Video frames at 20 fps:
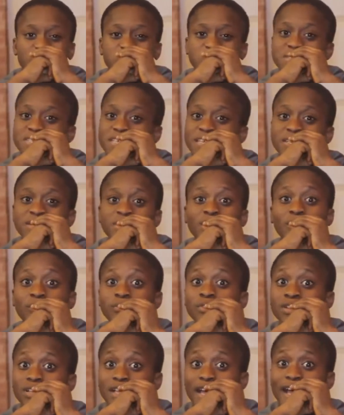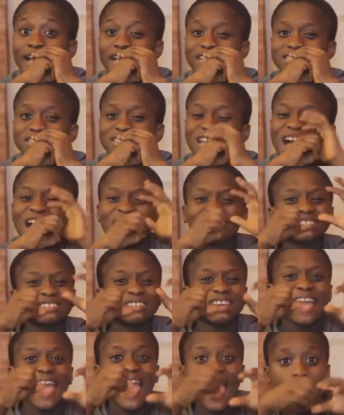You see, the Unreal Engine
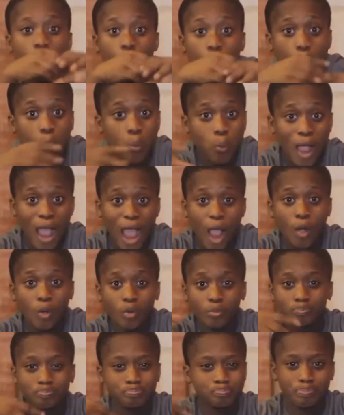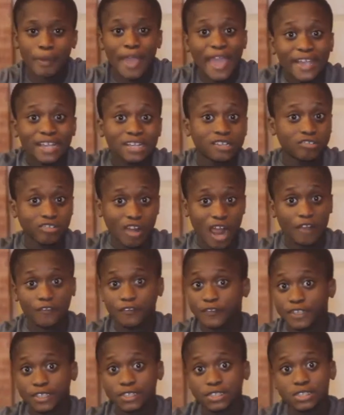has big
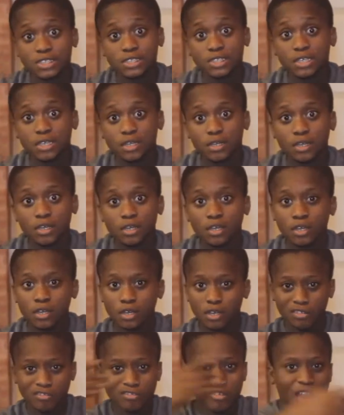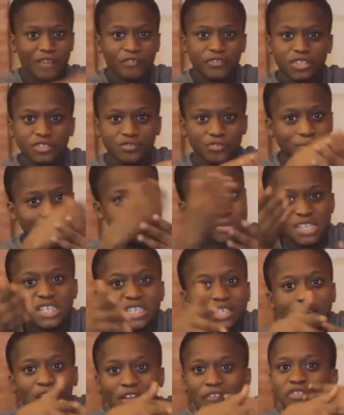graphics. Graphics from
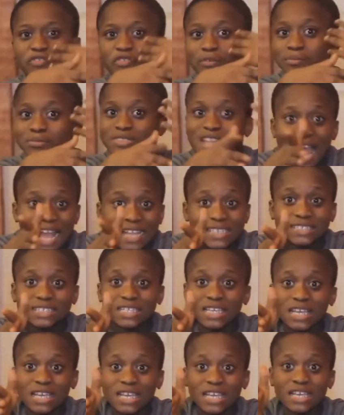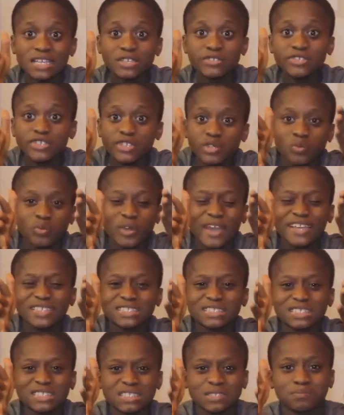this, graphics from that. You see the way
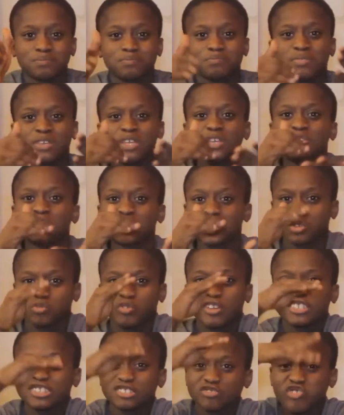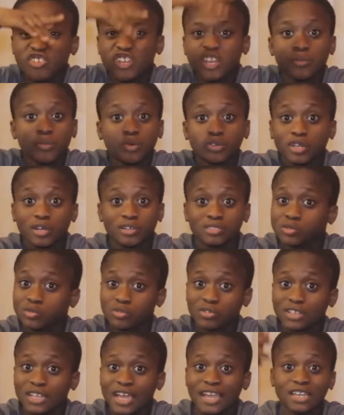you see the way the 3D models
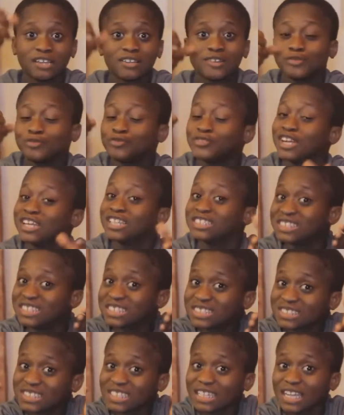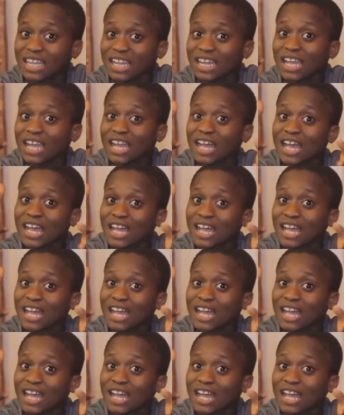look like realistic.